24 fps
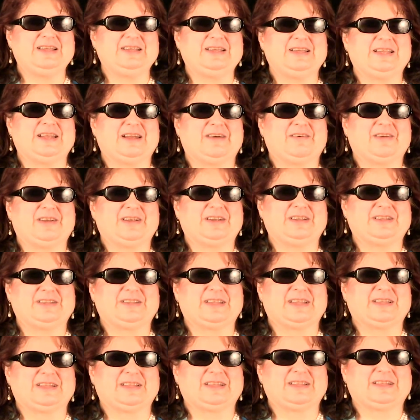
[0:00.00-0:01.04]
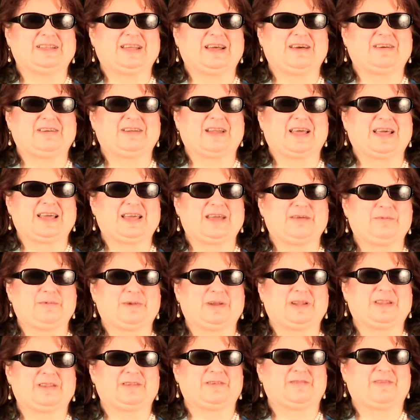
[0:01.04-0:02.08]
it just doesn't sound like it
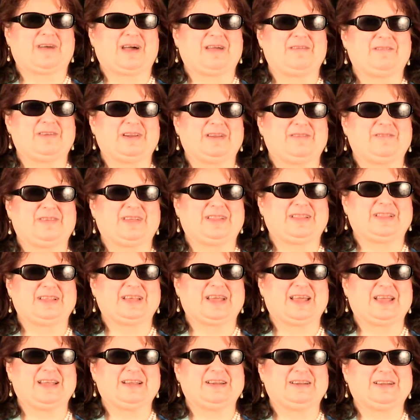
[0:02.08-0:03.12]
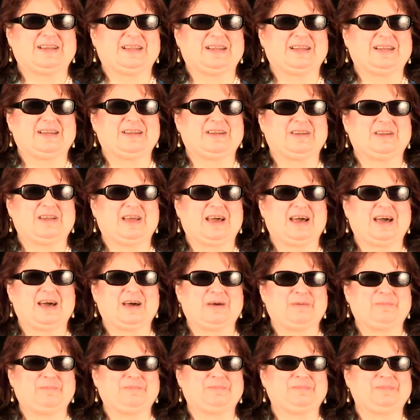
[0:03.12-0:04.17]
would survive an investigation.
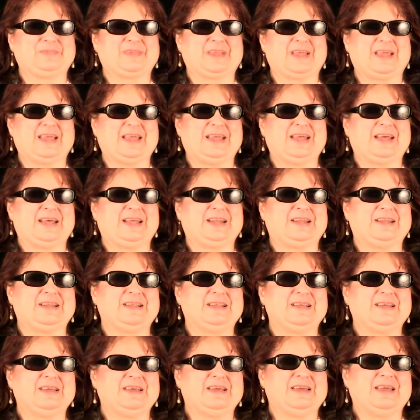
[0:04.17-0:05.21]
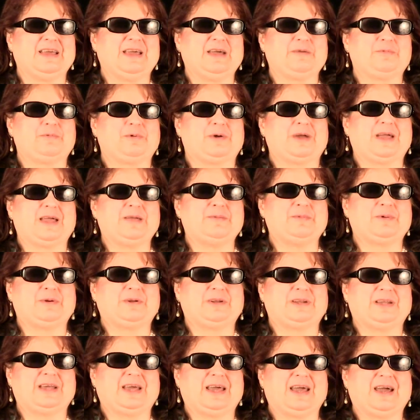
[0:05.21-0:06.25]
And if we're able
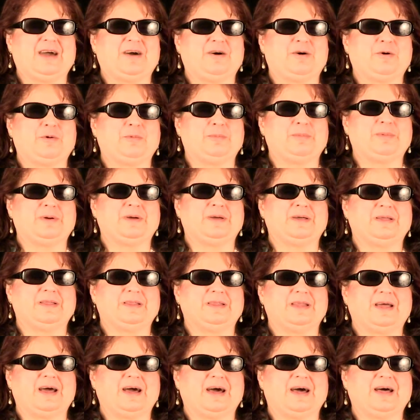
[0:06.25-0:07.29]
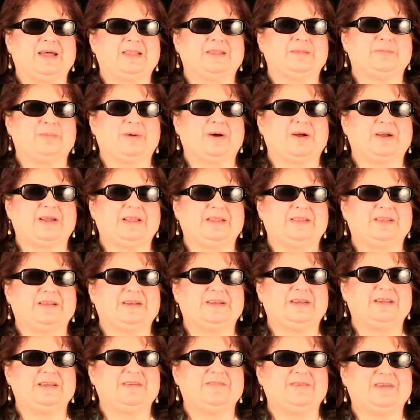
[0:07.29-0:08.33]
to help the parties
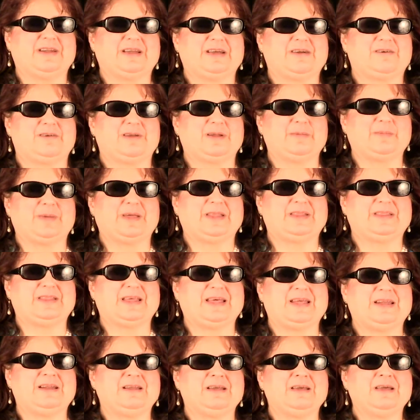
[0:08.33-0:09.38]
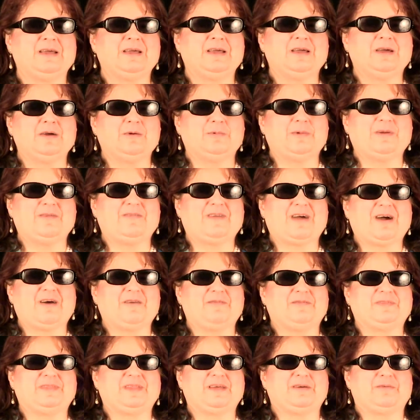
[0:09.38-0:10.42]
achieve an agreement, then we've
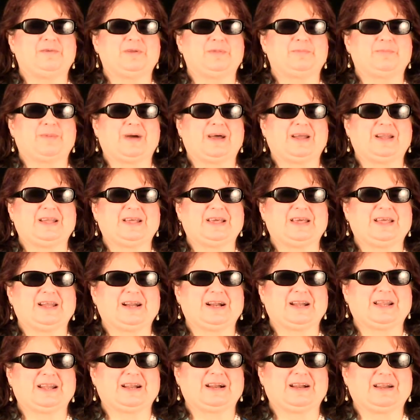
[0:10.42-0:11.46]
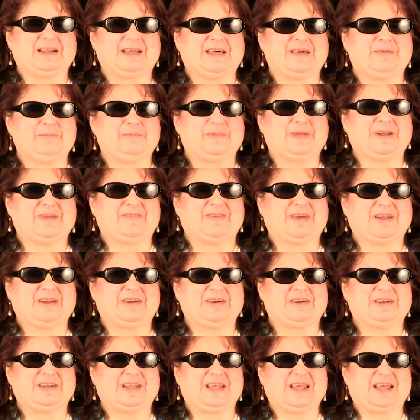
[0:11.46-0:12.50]
helped the respondent get a little bit of
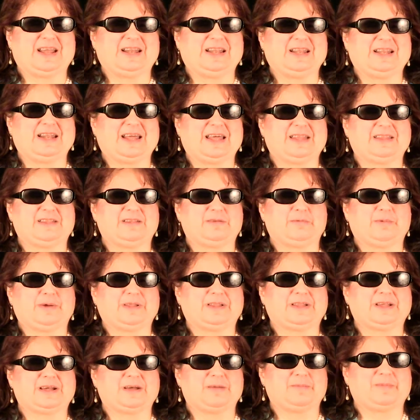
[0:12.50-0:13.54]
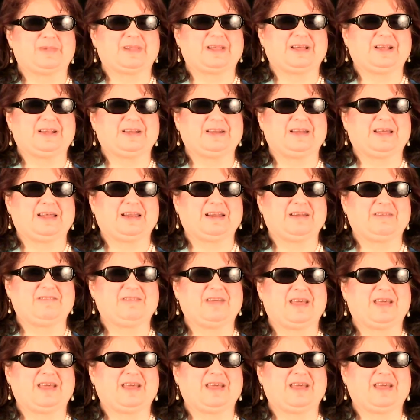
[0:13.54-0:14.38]
understanding as to what the complainant